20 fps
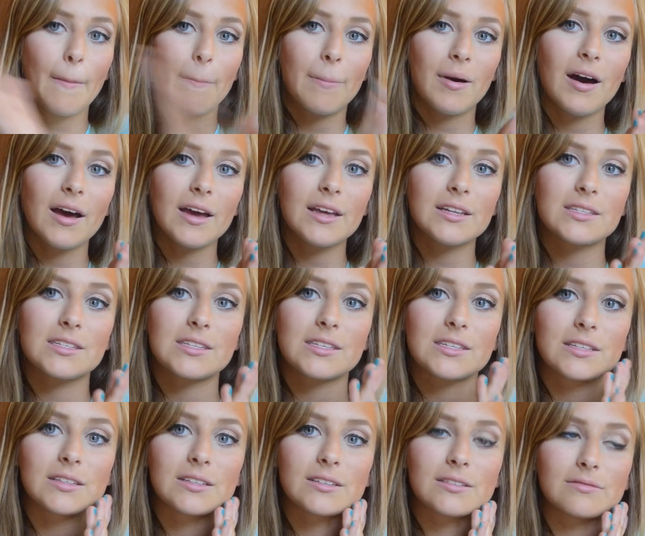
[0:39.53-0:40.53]
But
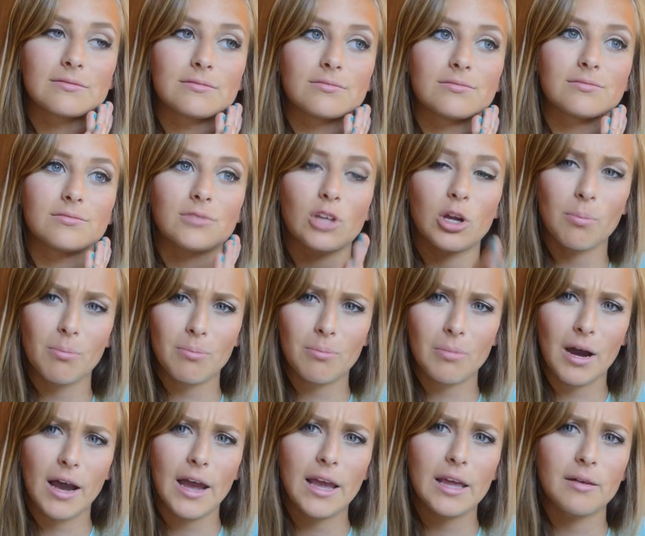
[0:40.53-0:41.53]
there
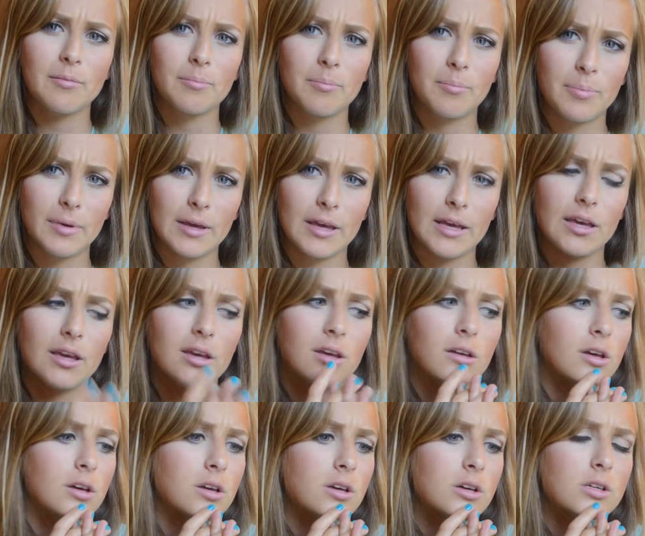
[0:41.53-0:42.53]
might be
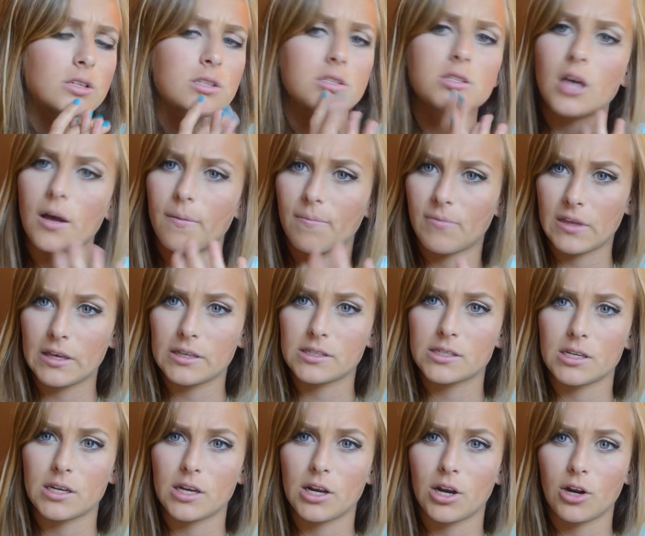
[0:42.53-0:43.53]
some things
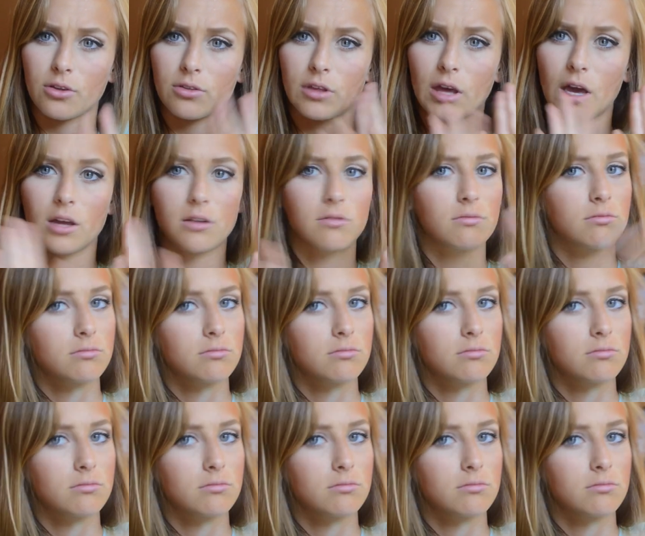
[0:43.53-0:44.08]
in here that